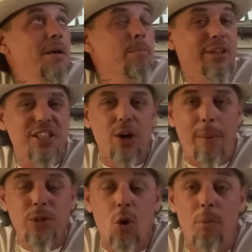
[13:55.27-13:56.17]
But, you know, I
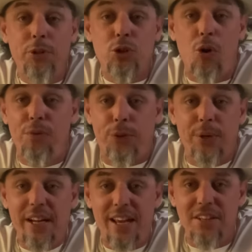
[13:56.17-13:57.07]
would go on patrol for
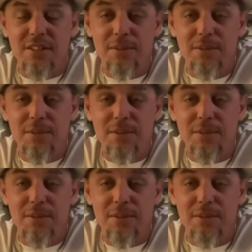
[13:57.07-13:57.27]
3 days.